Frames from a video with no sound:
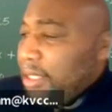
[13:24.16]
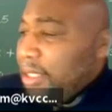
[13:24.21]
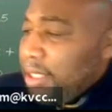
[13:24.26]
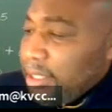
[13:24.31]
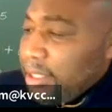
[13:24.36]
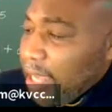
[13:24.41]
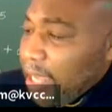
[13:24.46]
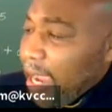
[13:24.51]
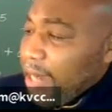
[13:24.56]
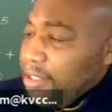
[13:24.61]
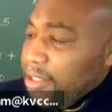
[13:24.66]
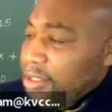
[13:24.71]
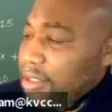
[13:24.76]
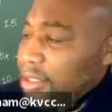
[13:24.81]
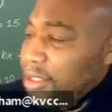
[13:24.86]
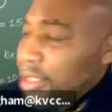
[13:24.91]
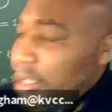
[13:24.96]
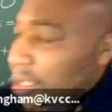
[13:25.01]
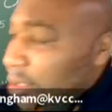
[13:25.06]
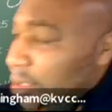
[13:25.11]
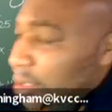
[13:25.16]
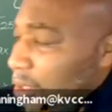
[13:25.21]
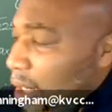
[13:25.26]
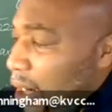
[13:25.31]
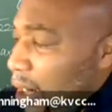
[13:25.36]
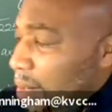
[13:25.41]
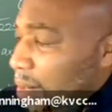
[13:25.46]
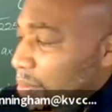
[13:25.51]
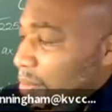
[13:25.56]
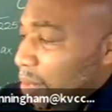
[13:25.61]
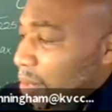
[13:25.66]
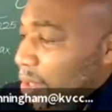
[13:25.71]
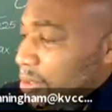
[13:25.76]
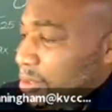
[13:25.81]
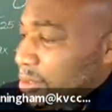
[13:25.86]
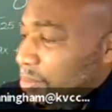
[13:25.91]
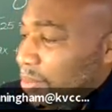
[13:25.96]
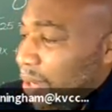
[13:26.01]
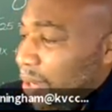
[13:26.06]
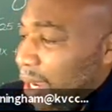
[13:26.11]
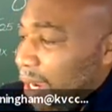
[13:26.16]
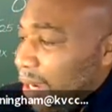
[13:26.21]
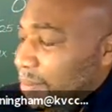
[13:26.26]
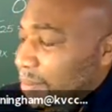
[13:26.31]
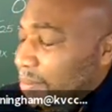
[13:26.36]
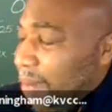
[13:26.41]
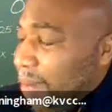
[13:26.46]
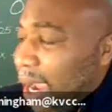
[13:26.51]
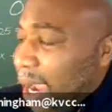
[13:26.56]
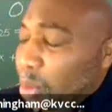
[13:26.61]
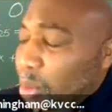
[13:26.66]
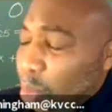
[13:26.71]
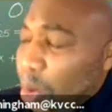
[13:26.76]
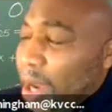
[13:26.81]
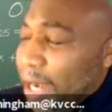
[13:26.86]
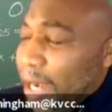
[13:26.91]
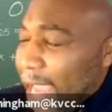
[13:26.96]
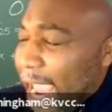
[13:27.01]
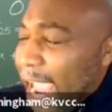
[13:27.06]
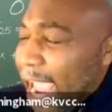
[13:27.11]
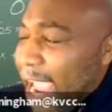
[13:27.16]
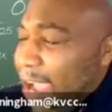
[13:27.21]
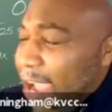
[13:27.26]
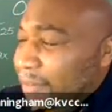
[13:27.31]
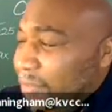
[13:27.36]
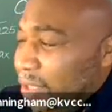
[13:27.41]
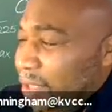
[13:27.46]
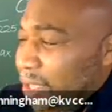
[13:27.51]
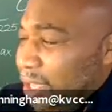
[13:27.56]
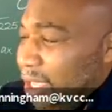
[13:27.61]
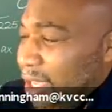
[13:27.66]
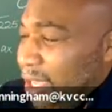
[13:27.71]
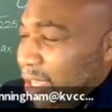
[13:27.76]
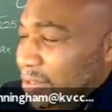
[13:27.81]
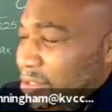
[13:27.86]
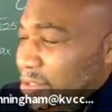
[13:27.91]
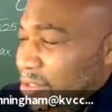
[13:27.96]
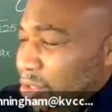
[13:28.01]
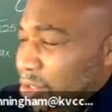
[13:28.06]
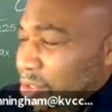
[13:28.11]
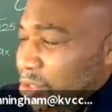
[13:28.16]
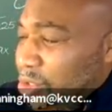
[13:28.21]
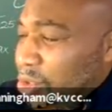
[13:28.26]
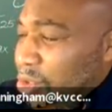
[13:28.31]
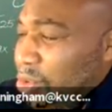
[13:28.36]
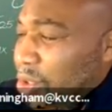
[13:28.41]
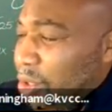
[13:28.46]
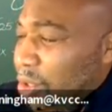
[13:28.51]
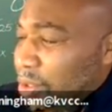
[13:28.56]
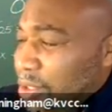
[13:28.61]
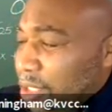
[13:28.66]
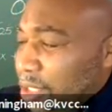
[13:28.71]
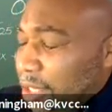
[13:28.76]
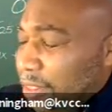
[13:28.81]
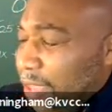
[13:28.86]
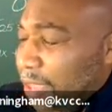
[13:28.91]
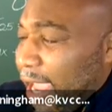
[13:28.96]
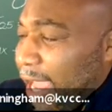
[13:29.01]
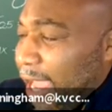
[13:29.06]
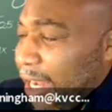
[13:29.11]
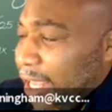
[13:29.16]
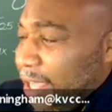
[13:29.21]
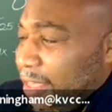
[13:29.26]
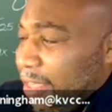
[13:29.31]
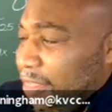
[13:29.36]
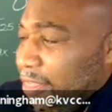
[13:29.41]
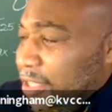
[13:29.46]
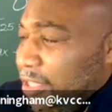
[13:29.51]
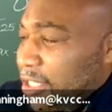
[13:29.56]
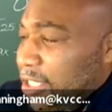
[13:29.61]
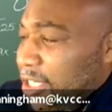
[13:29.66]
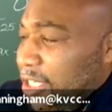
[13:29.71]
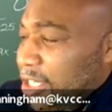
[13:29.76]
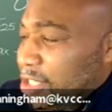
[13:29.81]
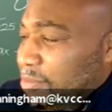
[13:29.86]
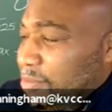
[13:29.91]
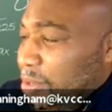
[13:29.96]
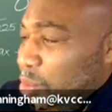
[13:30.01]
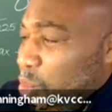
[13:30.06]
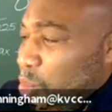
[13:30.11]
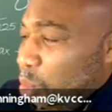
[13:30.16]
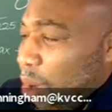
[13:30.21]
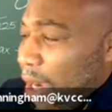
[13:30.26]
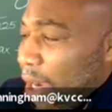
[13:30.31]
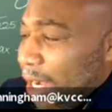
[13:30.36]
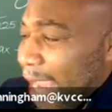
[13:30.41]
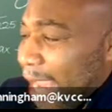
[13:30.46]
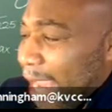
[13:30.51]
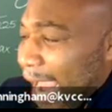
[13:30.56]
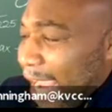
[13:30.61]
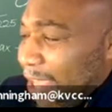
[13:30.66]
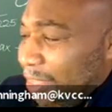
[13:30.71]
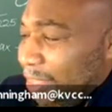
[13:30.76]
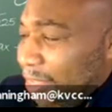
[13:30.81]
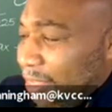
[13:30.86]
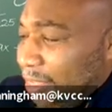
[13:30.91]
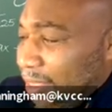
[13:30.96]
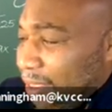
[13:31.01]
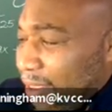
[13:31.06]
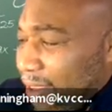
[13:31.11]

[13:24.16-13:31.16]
is actually multiplying by 1/2. And so as 2 goes into that, this gives me 1/8.